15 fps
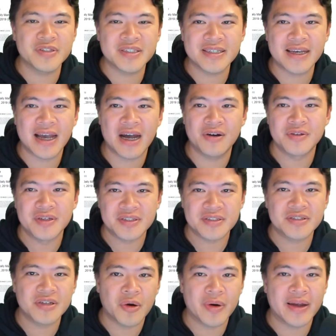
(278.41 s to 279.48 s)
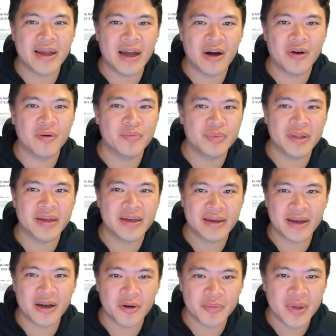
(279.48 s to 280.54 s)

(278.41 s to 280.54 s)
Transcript: to see how this is going out and playing